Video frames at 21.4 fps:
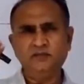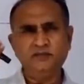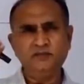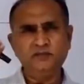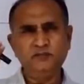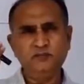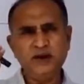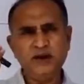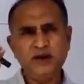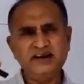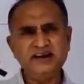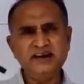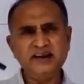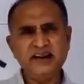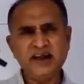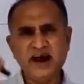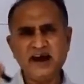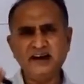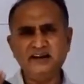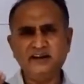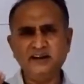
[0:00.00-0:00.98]
metal
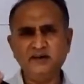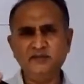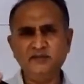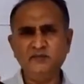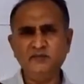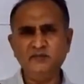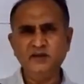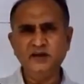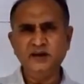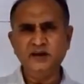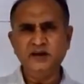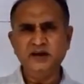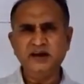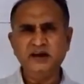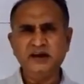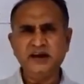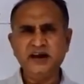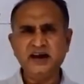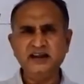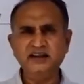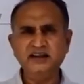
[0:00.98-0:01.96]
atom
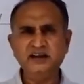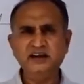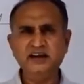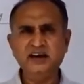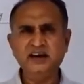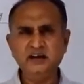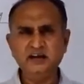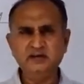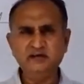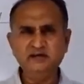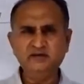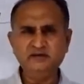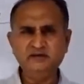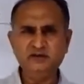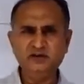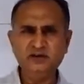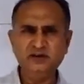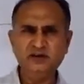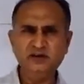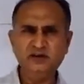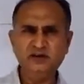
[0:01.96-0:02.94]
can give
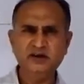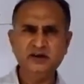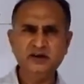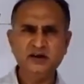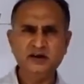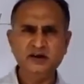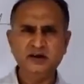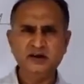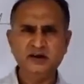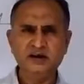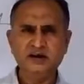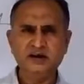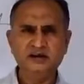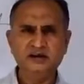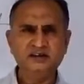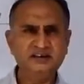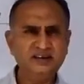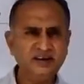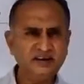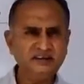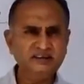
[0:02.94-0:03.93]

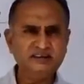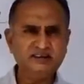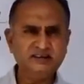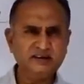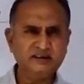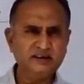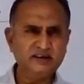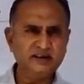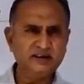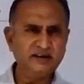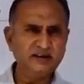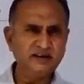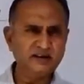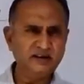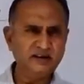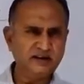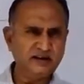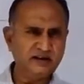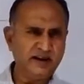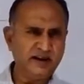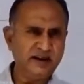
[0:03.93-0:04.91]
this
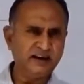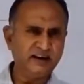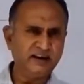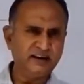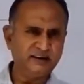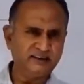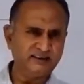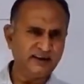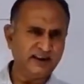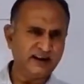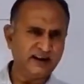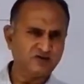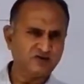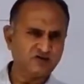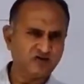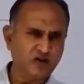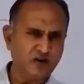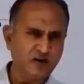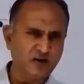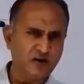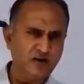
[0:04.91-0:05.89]
its
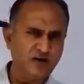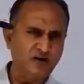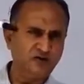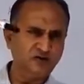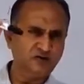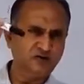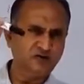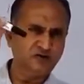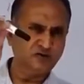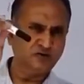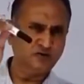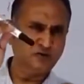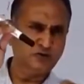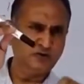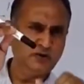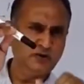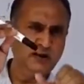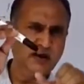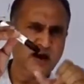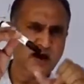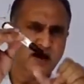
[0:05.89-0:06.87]
electron to
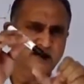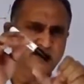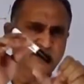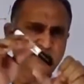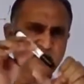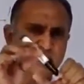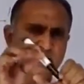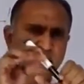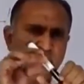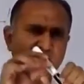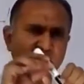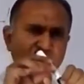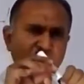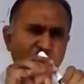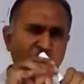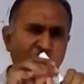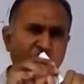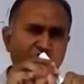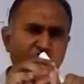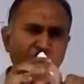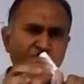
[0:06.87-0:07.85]
the other
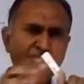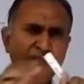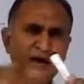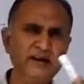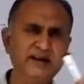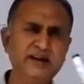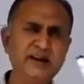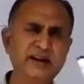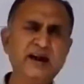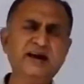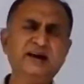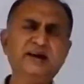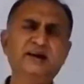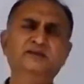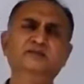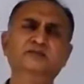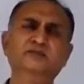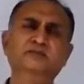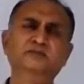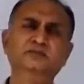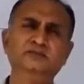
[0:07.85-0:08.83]
non-metal
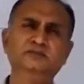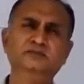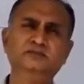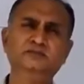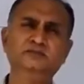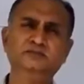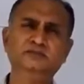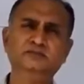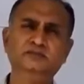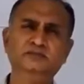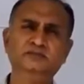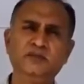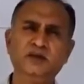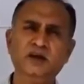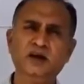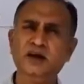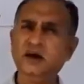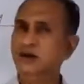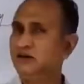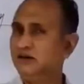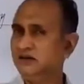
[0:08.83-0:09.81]
atom.
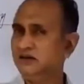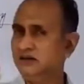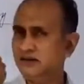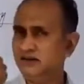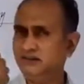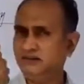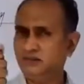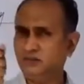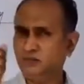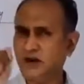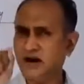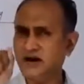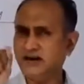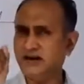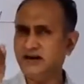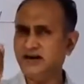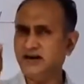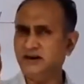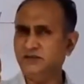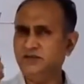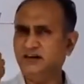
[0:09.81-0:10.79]
This metal
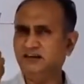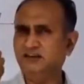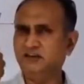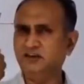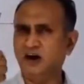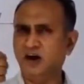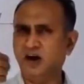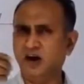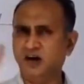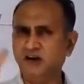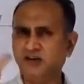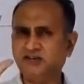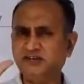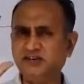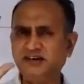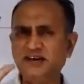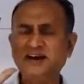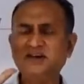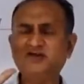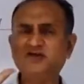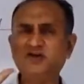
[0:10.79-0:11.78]
atom has lost
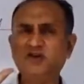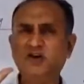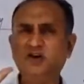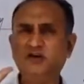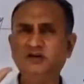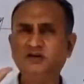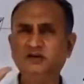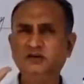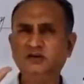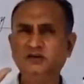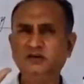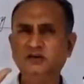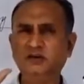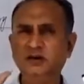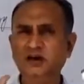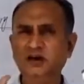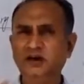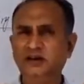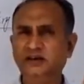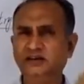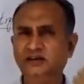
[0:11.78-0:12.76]
electron.
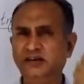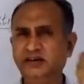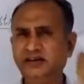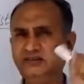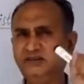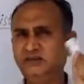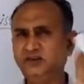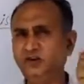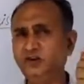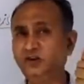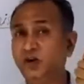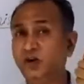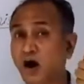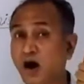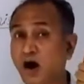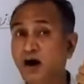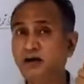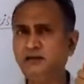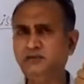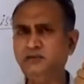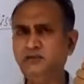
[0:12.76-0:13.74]
This
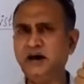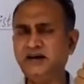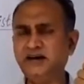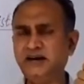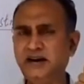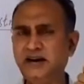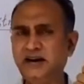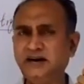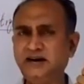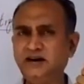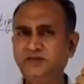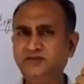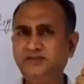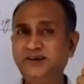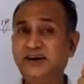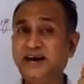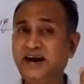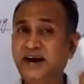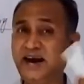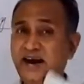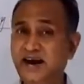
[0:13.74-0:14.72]
non-metal atom
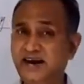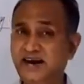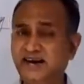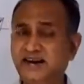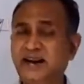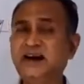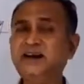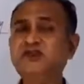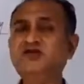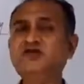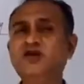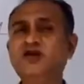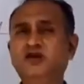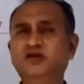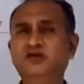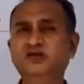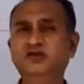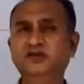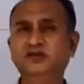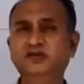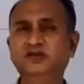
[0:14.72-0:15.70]
gained electron.